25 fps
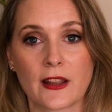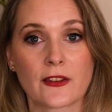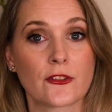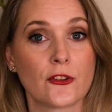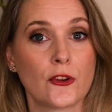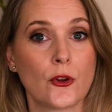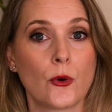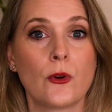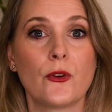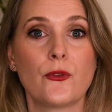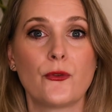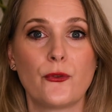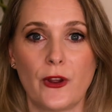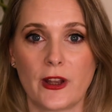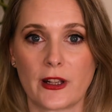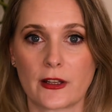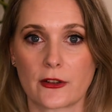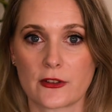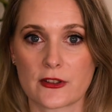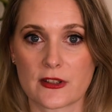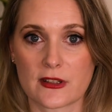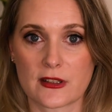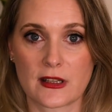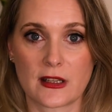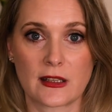no effect on
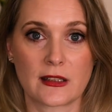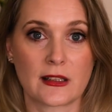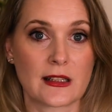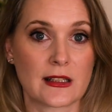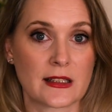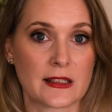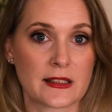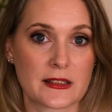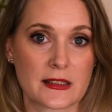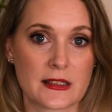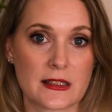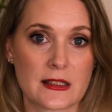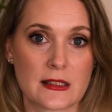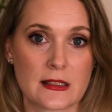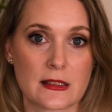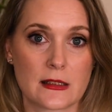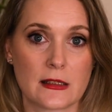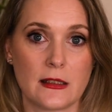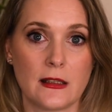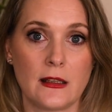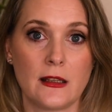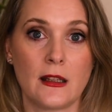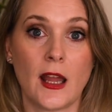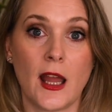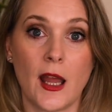skin
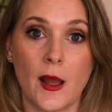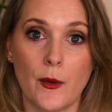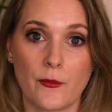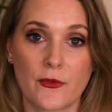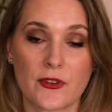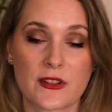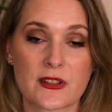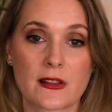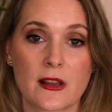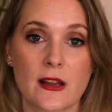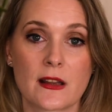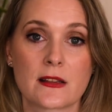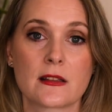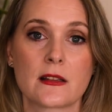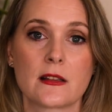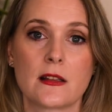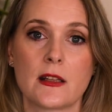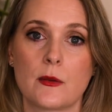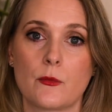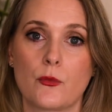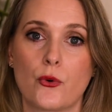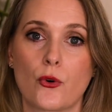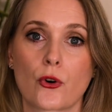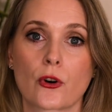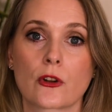elasticity, emphasizing the
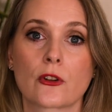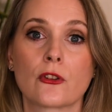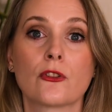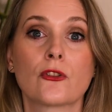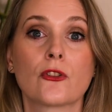importance